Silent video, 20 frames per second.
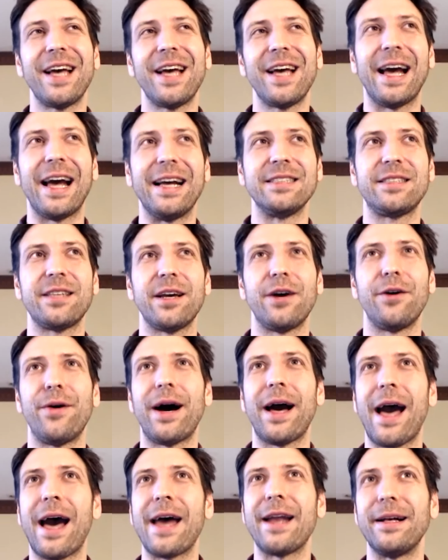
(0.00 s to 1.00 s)
And so
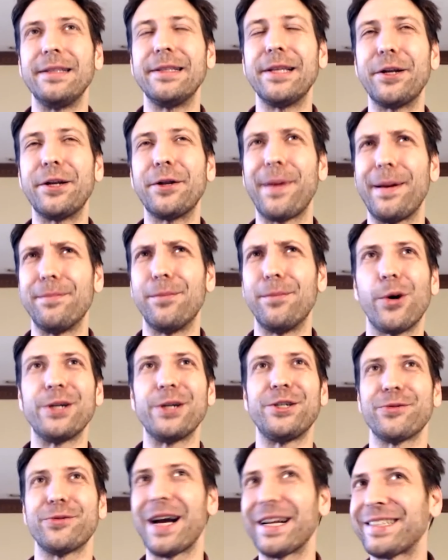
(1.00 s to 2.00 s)
I had a little bit more
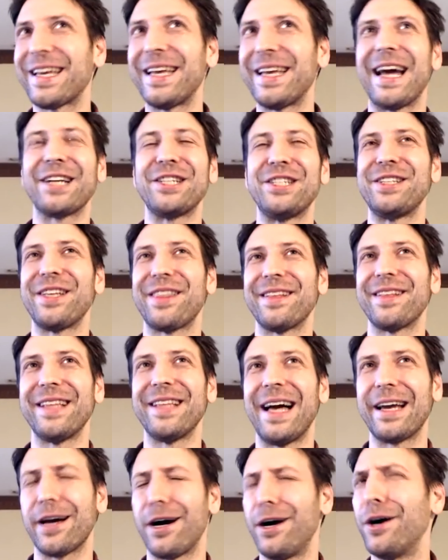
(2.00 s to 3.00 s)
direct connection to the
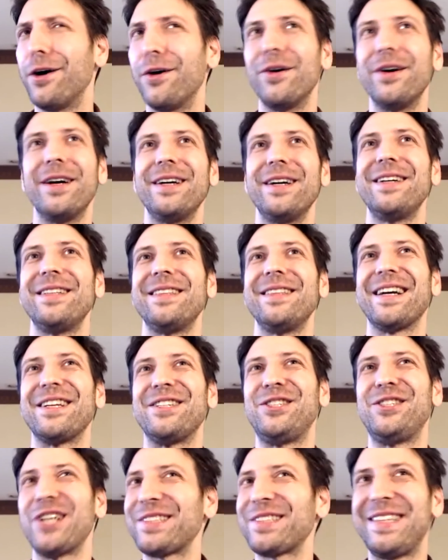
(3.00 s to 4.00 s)
like, oh, like
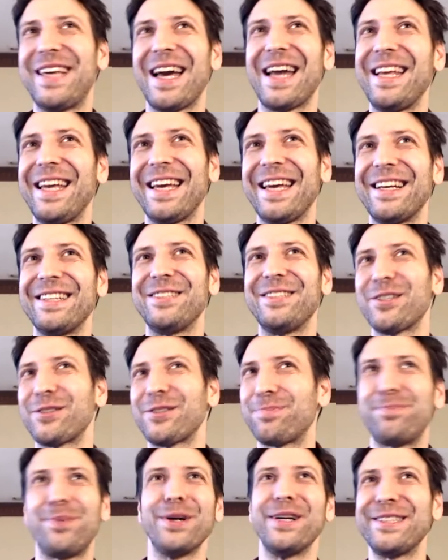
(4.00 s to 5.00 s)
just getting it, just
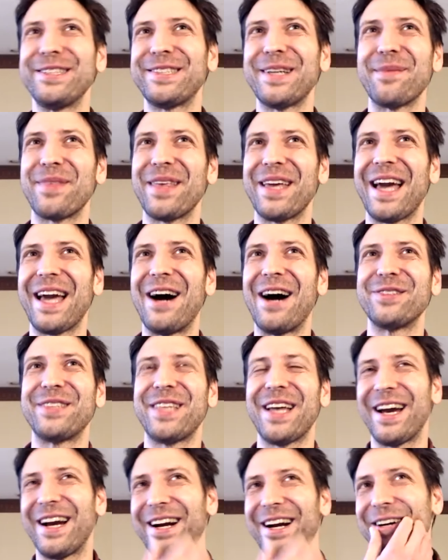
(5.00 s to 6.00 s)
putting something out
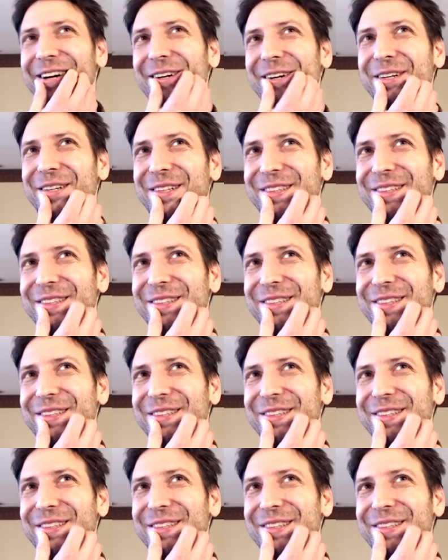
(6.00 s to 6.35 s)
there